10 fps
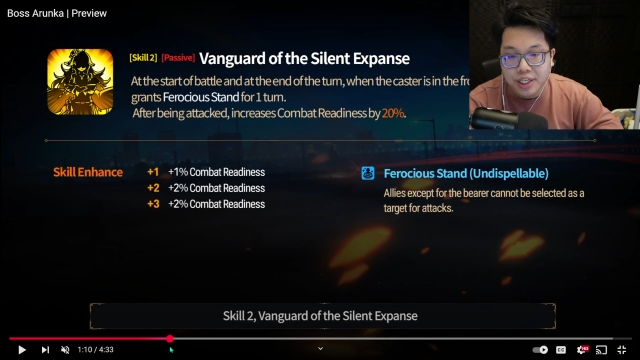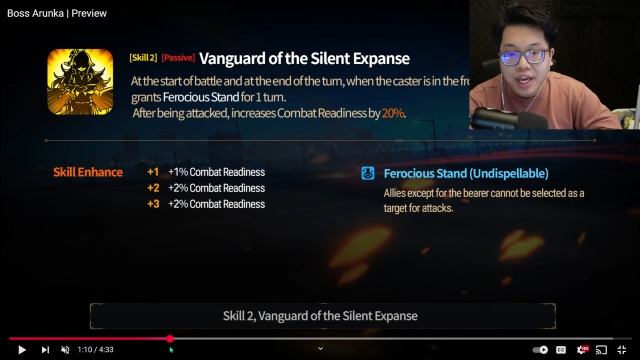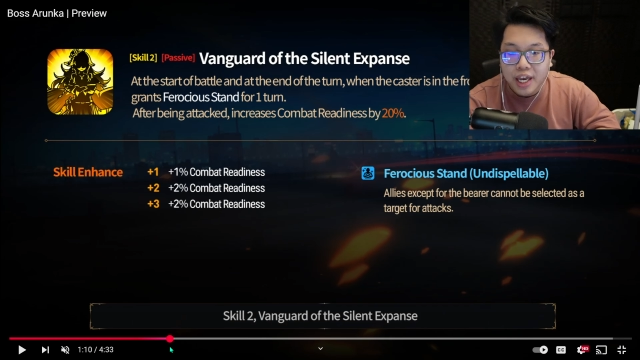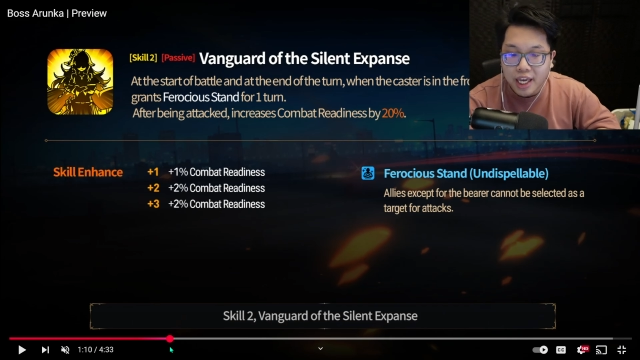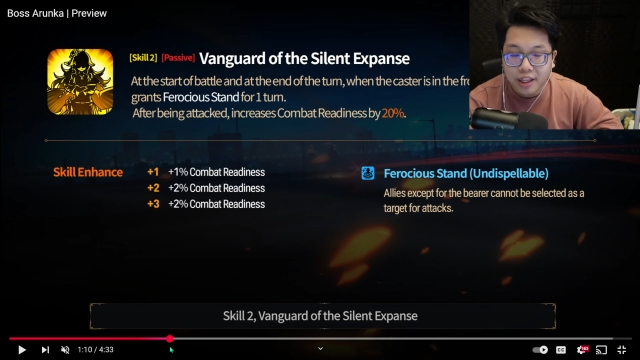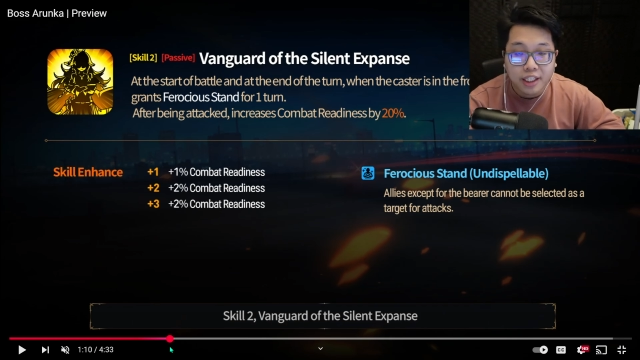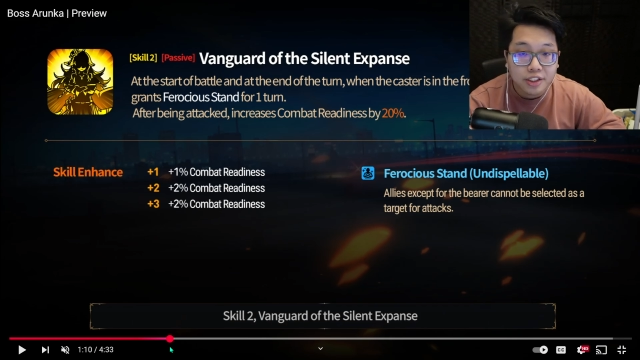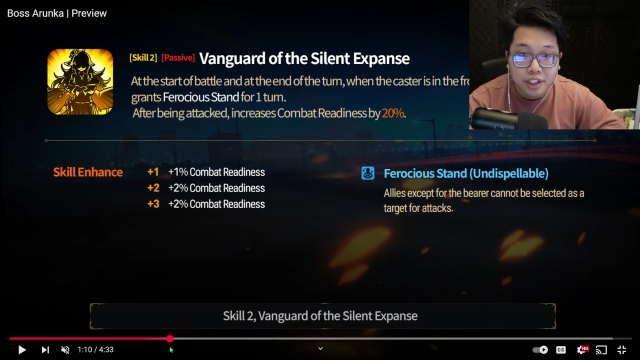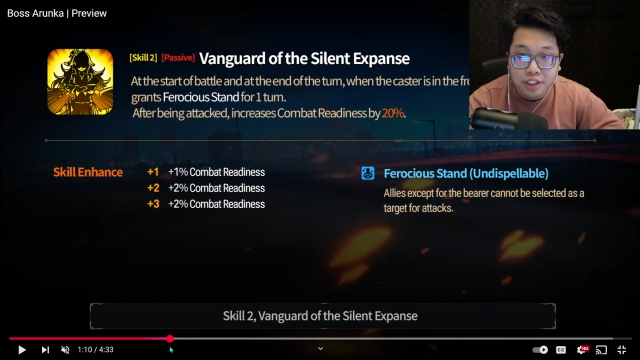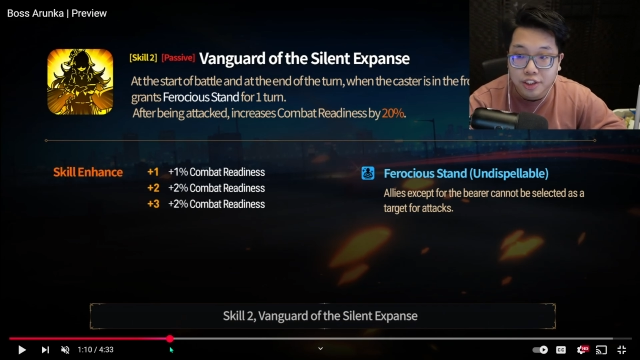and things to
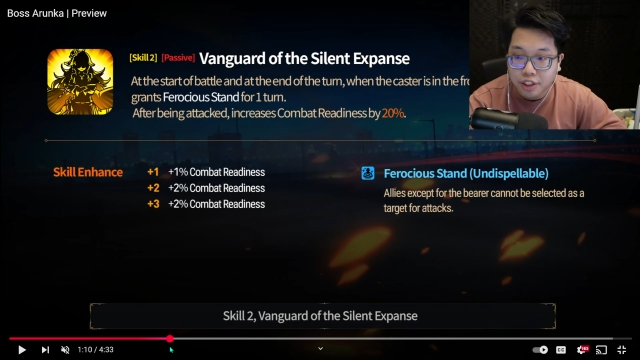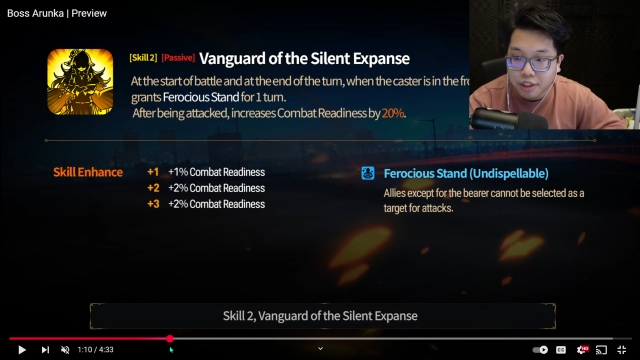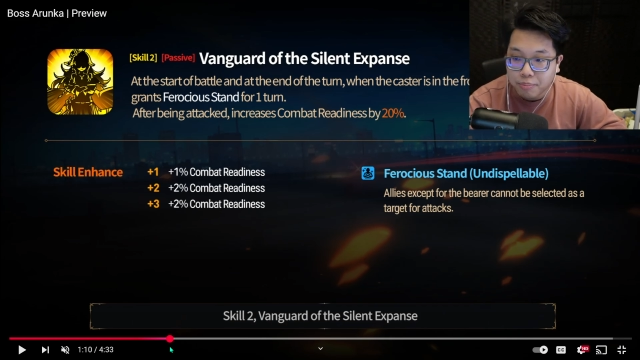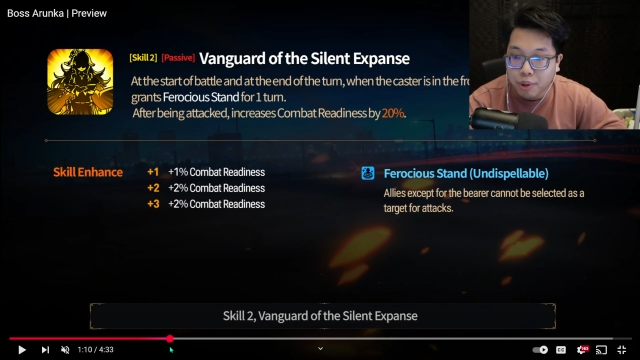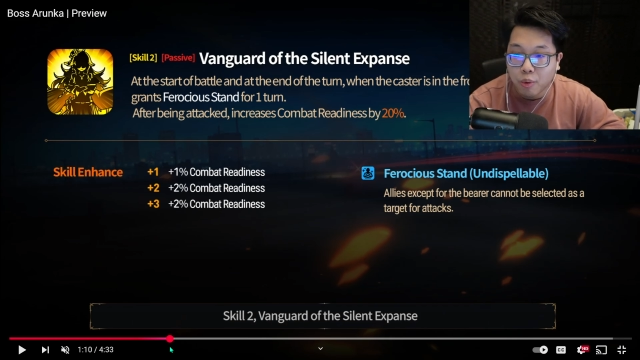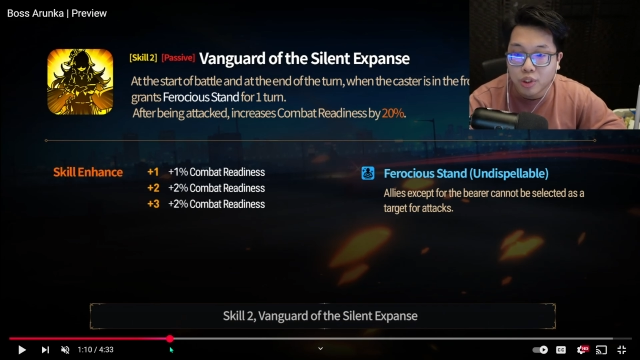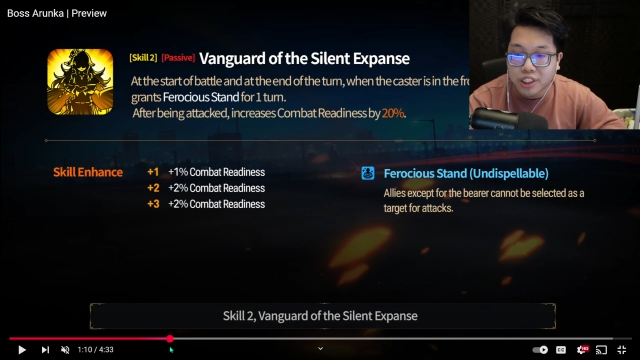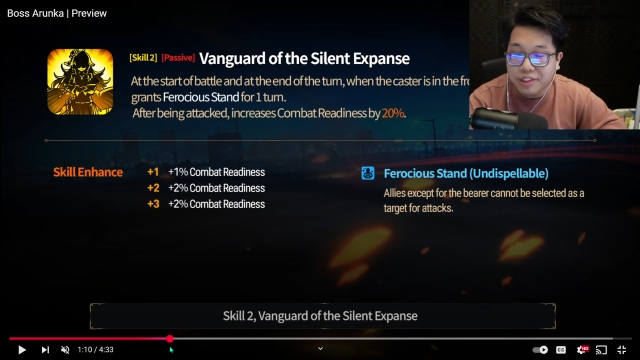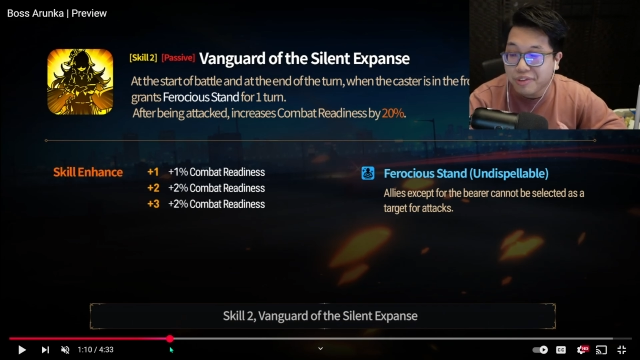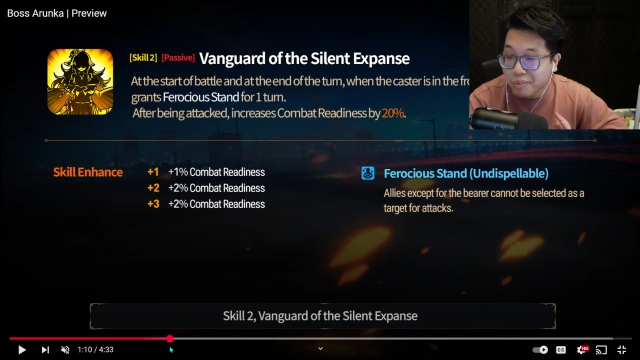consider, but what's
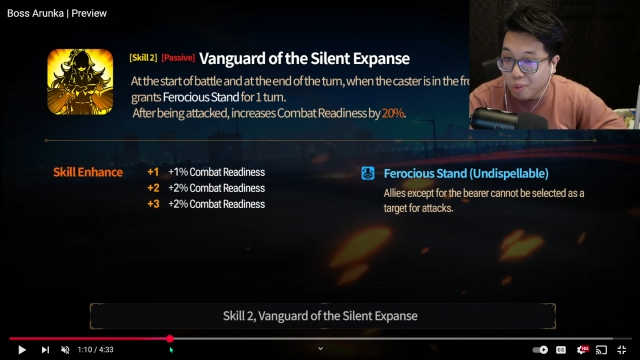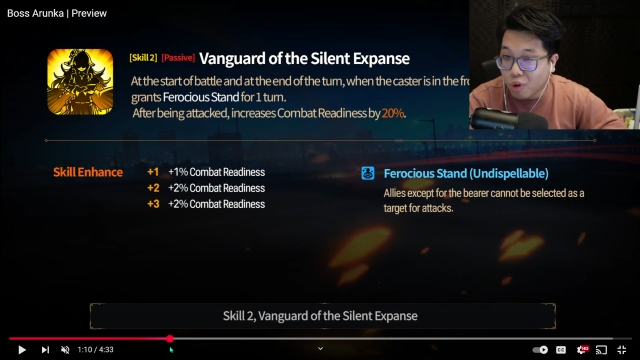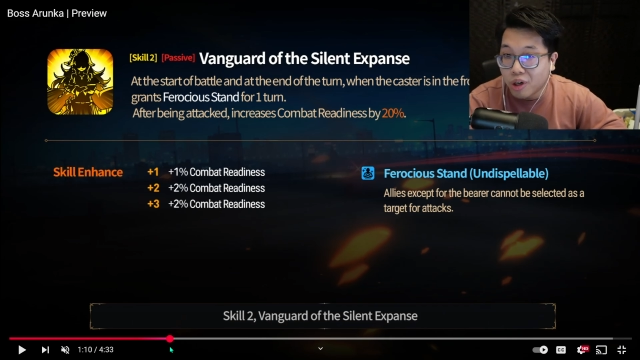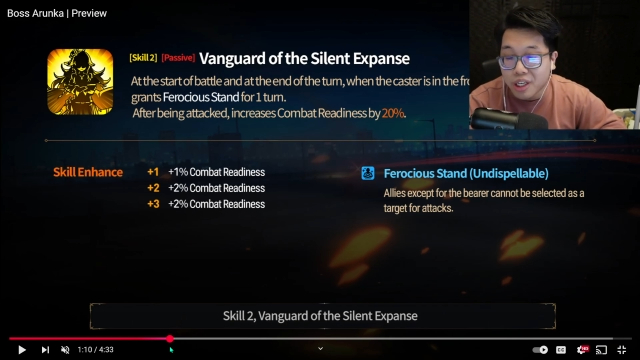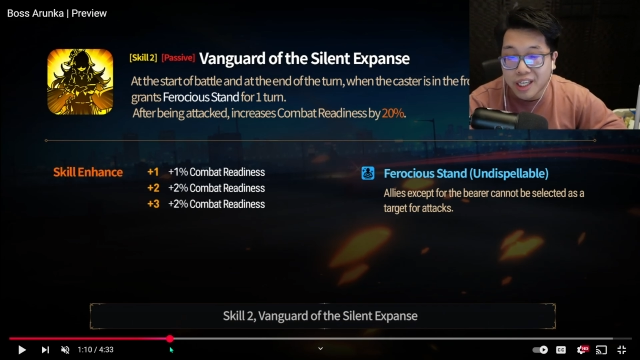even more